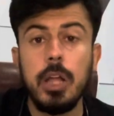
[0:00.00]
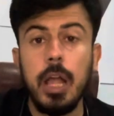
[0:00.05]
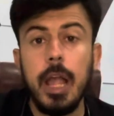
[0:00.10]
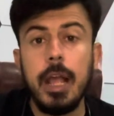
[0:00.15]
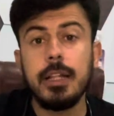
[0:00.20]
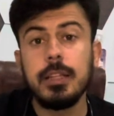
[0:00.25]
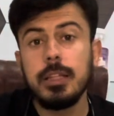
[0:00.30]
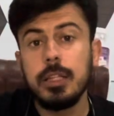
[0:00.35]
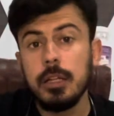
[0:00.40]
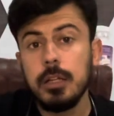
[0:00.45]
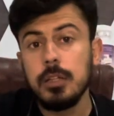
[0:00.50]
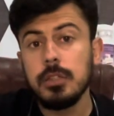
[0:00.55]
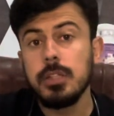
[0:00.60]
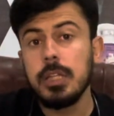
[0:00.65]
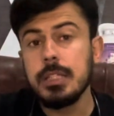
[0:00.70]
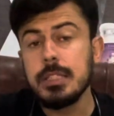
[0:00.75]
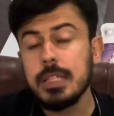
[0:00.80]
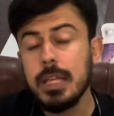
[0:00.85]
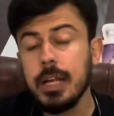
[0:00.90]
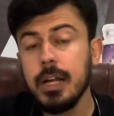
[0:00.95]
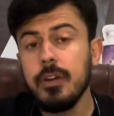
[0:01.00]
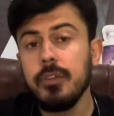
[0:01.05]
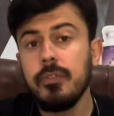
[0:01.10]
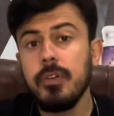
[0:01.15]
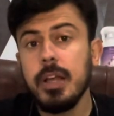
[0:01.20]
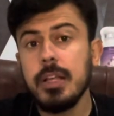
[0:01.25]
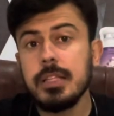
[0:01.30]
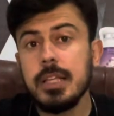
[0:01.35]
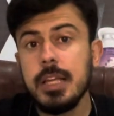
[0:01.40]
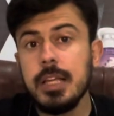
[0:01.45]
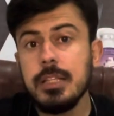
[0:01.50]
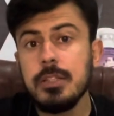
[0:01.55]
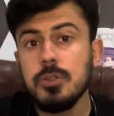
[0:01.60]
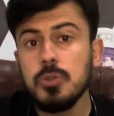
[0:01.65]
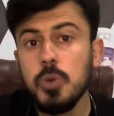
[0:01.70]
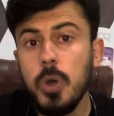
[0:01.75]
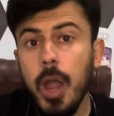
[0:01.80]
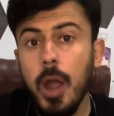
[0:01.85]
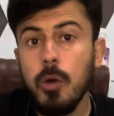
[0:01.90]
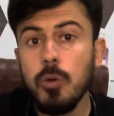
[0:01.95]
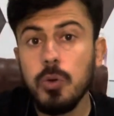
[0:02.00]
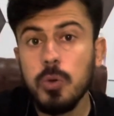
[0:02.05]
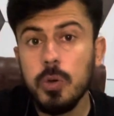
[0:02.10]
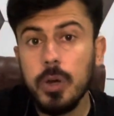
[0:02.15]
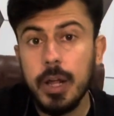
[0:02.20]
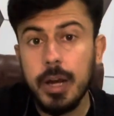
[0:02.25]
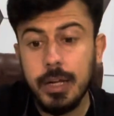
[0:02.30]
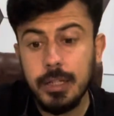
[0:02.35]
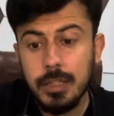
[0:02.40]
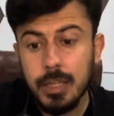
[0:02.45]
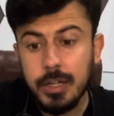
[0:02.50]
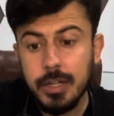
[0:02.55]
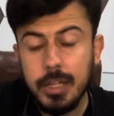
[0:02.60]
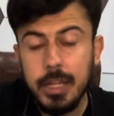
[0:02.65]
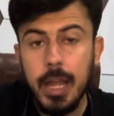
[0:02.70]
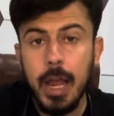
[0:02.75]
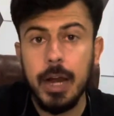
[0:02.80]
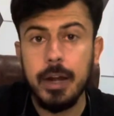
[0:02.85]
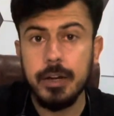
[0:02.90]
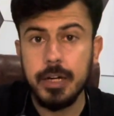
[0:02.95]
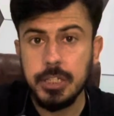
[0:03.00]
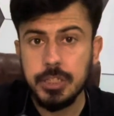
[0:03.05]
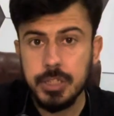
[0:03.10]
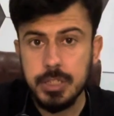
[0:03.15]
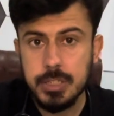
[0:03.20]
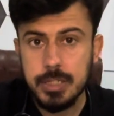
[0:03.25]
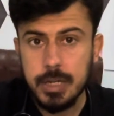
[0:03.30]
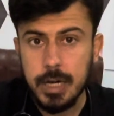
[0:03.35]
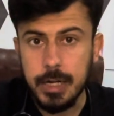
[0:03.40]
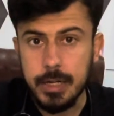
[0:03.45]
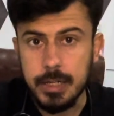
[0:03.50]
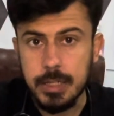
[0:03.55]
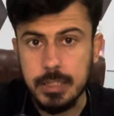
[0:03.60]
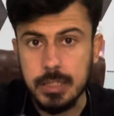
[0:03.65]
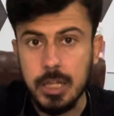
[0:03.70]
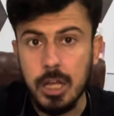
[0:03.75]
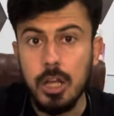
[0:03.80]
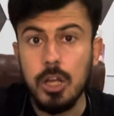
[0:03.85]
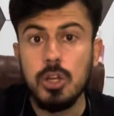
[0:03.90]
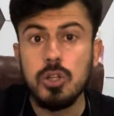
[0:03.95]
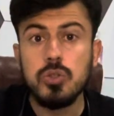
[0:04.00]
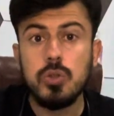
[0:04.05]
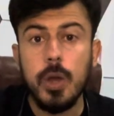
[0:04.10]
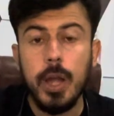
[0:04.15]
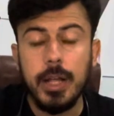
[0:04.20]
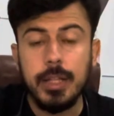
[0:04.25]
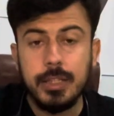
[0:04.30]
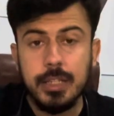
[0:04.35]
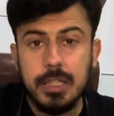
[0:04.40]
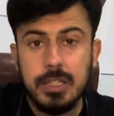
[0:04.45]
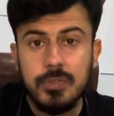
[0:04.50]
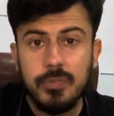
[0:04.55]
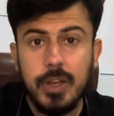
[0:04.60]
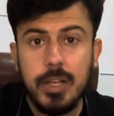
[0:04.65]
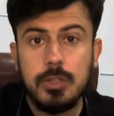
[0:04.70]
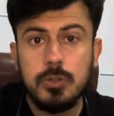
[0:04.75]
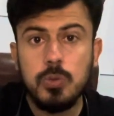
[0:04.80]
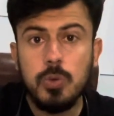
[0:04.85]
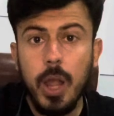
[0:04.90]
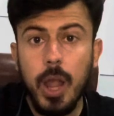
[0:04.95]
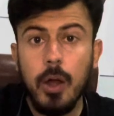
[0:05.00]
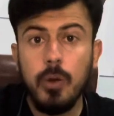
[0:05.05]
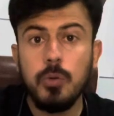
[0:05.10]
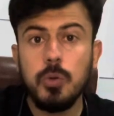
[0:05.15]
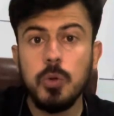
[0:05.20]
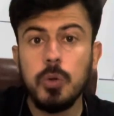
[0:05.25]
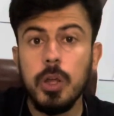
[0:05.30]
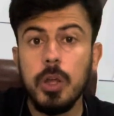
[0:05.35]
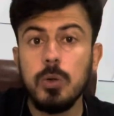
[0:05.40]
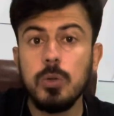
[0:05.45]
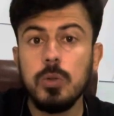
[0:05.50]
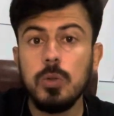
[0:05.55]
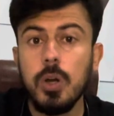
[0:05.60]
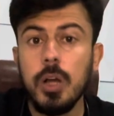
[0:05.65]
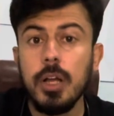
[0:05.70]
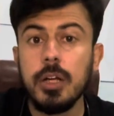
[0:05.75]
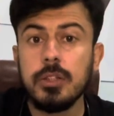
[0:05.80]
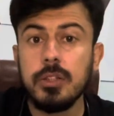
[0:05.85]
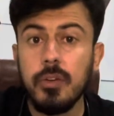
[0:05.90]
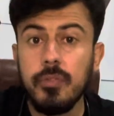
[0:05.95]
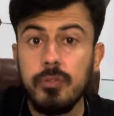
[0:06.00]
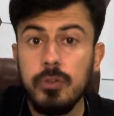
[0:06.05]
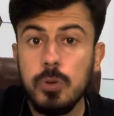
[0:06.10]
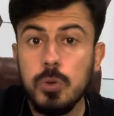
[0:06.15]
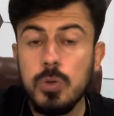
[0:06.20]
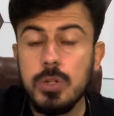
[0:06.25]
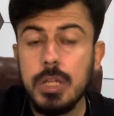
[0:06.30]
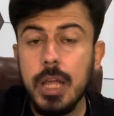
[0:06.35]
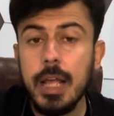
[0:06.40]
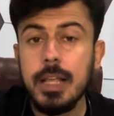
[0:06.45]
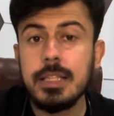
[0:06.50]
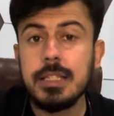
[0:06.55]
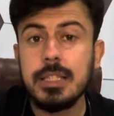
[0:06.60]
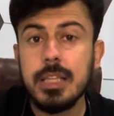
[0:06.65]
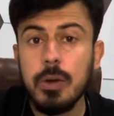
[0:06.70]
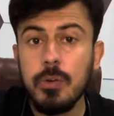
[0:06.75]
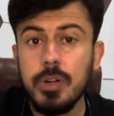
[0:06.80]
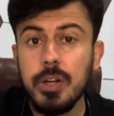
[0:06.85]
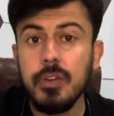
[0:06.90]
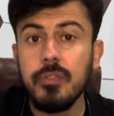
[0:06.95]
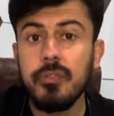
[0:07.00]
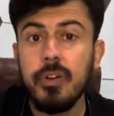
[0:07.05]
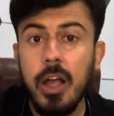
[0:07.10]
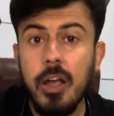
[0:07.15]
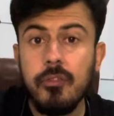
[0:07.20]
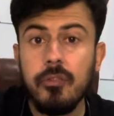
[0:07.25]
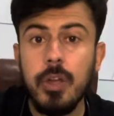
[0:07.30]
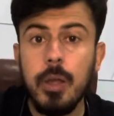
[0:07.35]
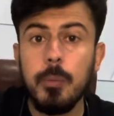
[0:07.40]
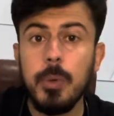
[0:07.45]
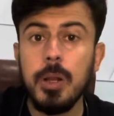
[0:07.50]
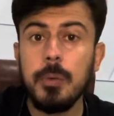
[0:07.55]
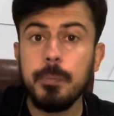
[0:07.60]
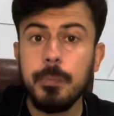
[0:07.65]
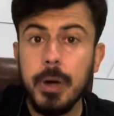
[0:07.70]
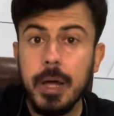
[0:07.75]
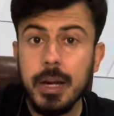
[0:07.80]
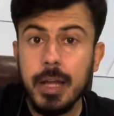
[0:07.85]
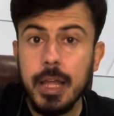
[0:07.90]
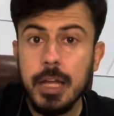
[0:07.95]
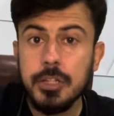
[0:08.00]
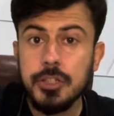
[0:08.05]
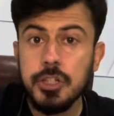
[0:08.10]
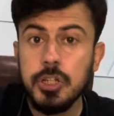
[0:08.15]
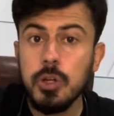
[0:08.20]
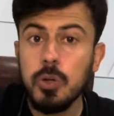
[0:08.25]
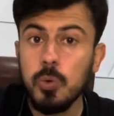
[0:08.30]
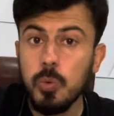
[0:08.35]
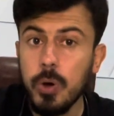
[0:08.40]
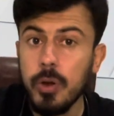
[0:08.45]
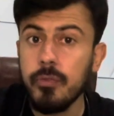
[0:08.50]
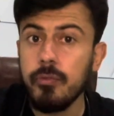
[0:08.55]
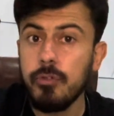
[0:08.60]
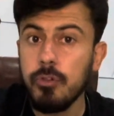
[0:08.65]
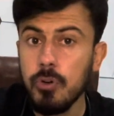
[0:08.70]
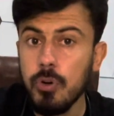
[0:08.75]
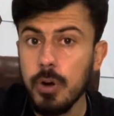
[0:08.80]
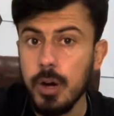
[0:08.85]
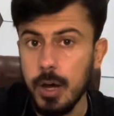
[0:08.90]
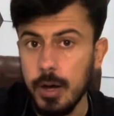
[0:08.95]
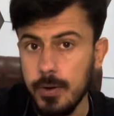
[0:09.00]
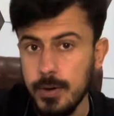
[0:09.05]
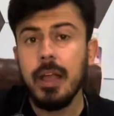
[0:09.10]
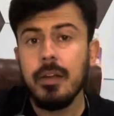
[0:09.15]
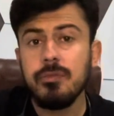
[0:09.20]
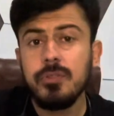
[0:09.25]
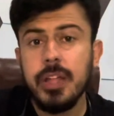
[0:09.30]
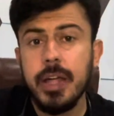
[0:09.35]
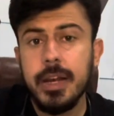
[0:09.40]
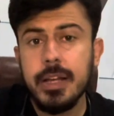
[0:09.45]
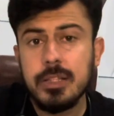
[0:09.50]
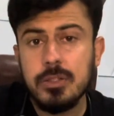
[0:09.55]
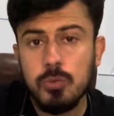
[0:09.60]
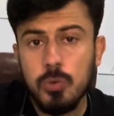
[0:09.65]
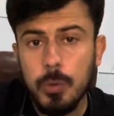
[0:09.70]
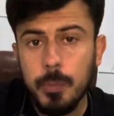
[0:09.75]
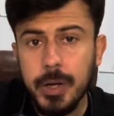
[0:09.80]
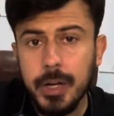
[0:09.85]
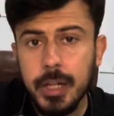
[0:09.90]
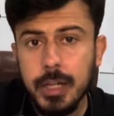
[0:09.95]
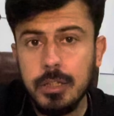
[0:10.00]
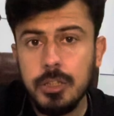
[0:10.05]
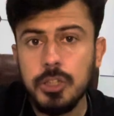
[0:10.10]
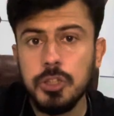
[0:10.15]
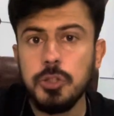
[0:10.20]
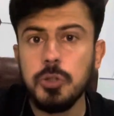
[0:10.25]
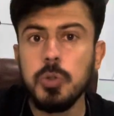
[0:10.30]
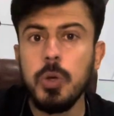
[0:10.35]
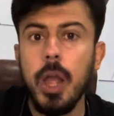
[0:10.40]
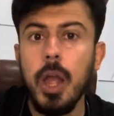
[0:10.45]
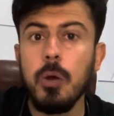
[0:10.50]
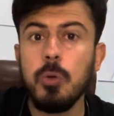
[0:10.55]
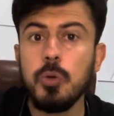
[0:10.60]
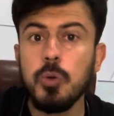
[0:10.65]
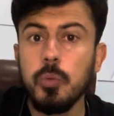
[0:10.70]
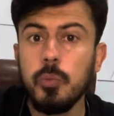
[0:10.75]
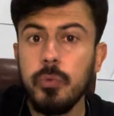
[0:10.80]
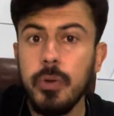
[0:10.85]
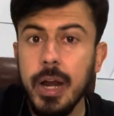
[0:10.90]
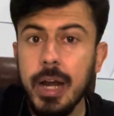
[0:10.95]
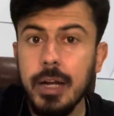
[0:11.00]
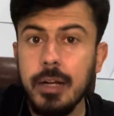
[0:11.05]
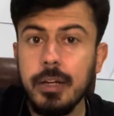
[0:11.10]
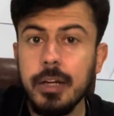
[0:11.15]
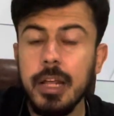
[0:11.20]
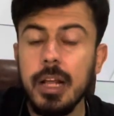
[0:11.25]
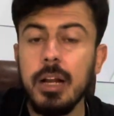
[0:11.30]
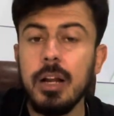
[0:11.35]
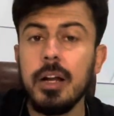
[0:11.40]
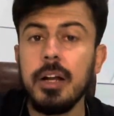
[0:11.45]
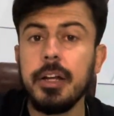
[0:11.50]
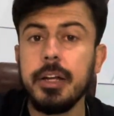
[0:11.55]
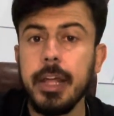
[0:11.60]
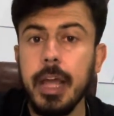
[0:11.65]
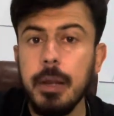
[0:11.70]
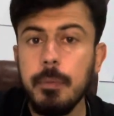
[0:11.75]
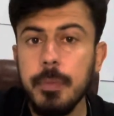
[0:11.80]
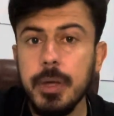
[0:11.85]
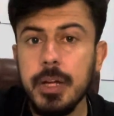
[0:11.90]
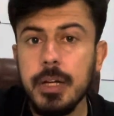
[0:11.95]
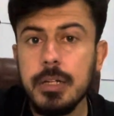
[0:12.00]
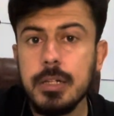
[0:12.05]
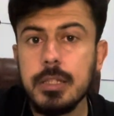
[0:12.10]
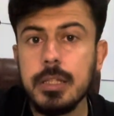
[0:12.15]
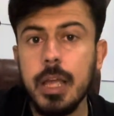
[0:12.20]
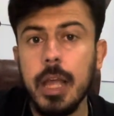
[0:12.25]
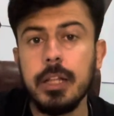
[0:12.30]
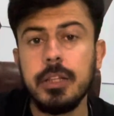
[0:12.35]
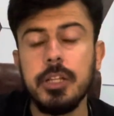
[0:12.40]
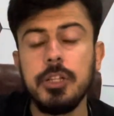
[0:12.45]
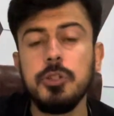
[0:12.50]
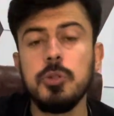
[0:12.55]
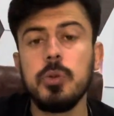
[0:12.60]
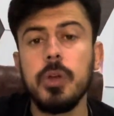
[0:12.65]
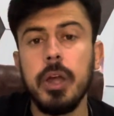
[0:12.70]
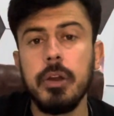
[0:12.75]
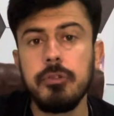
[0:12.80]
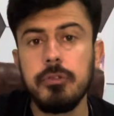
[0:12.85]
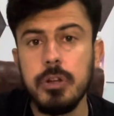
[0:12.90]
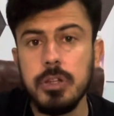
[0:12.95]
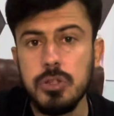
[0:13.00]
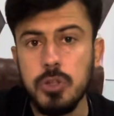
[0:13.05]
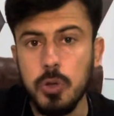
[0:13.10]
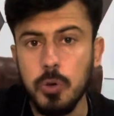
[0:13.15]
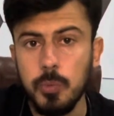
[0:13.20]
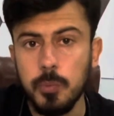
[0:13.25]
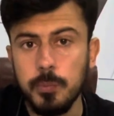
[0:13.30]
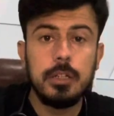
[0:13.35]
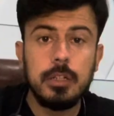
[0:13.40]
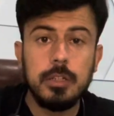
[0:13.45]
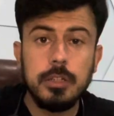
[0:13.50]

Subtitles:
And the second phase is you have to correct the dehydration status. So in this phase you have to give the fluids in 75 ml per kg over 4 hours. If there is vomiting, then you have to wait till 10 minutes and then you can resume.